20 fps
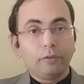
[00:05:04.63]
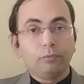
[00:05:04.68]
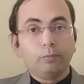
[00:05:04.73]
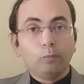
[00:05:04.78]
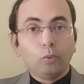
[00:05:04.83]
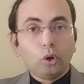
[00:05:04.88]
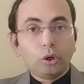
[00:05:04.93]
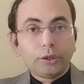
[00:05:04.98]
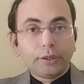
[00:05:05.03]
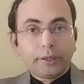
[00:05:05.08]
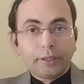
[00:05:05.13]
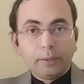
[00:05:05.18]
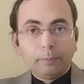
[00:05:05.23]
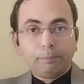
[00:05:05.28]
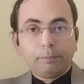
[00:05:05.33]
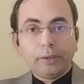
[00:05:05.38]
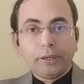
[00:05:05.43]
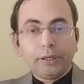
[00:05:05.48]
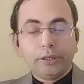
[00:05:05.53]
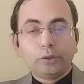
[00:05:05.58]
more
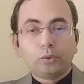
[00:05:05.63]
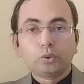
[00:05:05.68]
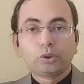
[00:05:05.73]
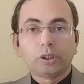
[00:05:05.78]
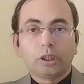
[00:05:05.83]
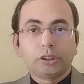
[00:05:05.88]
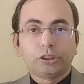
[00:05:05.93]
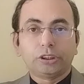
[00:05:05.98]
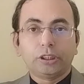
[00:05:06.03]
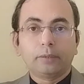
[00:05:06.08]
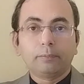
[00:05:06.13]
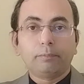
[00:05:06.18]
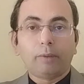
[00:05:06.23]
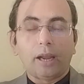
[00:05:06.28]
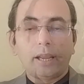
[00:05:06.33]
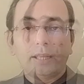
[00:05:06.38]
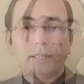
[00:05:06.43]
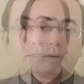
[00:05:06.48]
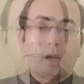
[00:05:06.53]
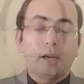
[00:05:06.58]
deeply into searching
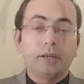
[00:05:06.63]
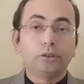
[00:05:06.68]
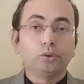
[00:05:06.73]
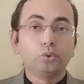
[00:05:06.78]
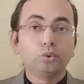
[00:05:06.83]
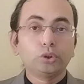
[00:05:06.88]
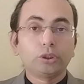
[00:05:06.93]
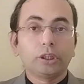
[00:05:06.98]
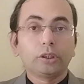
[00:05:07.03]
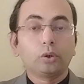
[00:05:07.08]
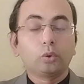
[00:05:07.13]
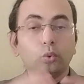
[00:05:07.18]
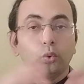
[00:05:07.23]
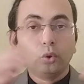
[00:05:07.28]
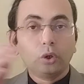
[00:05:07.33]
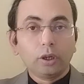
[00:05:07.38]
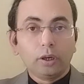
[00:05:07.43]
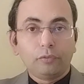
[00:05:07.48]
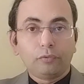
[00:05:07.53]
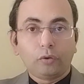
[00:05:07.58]
buyers and using
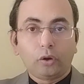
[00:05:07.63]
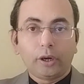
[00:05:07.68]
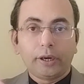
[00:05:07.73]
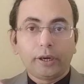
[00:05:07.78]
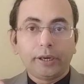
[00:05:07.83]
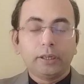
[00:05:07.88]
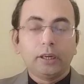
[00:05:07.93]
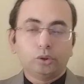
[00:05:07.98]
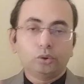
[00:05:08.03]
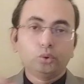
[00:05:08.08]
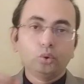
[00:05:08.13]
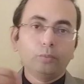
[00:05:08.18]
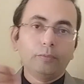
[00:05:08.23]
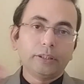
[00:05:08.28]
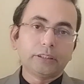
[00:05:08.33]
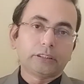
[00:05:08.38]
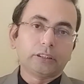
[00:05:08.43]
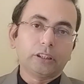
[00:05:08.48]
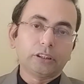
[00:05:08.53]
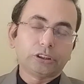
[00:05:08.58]
Google for it, you may
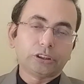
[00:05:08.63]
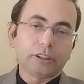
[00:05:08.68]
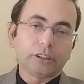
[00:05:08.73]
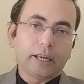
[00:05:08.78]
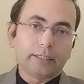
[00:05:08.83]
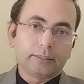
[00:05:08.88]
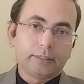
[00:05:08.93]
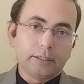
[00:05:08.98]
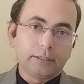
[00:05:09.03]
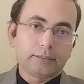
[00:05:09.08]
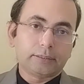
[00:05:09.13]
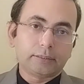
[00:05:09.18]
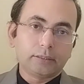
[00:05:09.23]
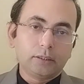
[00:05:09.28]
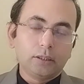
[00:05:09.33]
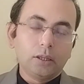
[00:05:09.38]
search like this: